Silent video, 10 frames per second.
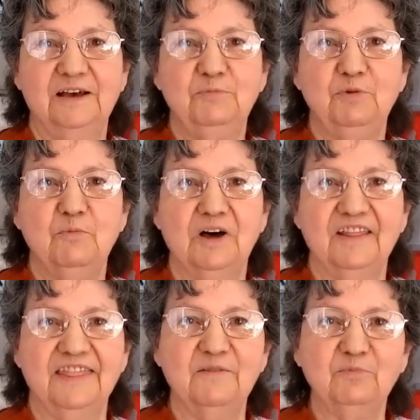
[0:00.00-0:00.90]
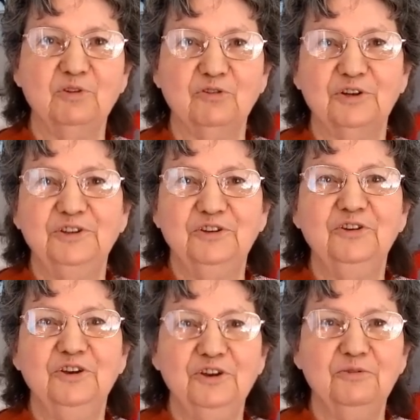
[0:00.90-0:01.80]
I'm your mother, I'm talking to
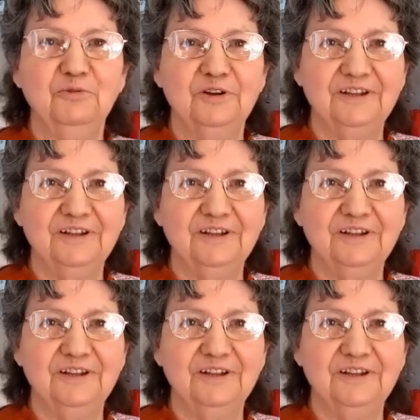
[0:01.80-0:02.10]
you.